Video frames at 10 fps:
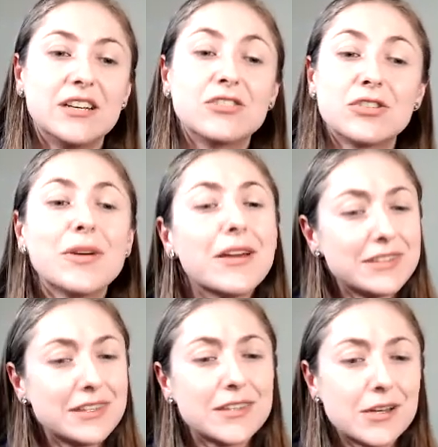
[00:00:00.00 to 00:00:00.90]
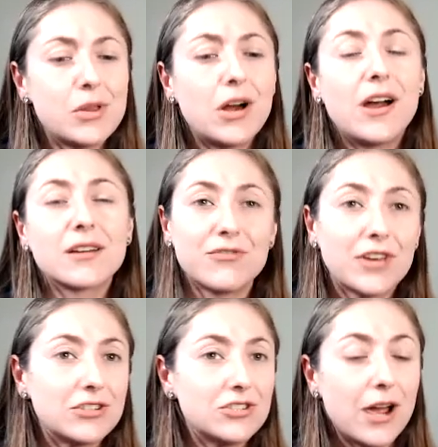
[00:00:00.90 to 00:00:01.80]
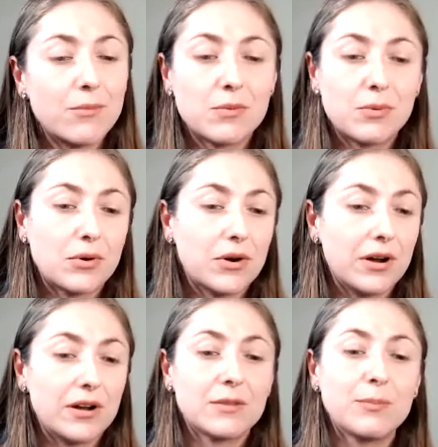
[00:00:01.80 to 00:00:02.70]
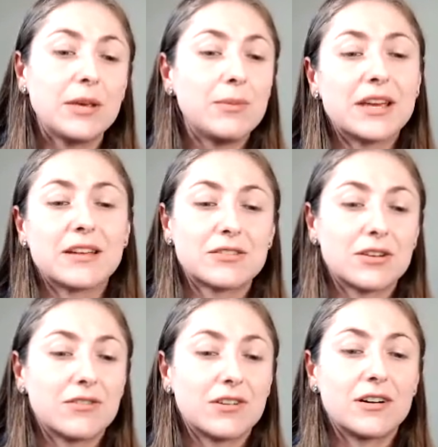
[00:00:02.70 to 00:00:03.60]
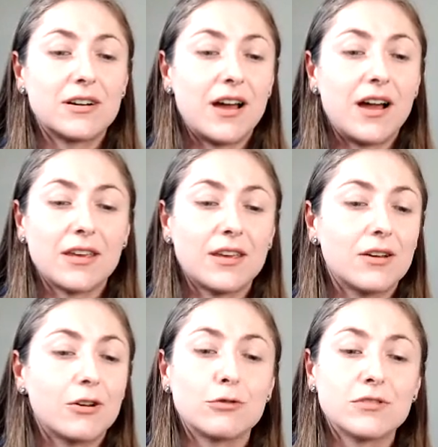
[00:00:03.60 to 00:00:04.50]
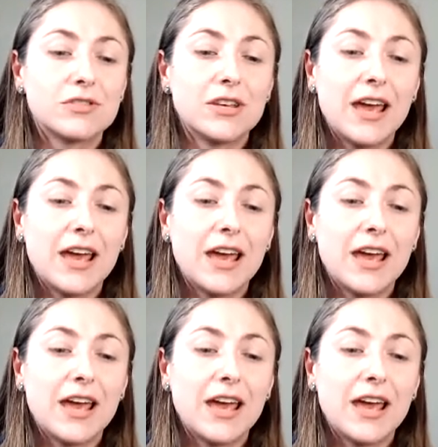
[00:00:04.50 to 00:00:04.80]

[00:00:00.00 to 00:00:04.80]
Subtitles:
So you have system logs, failed job reports, PBS server, Nagios,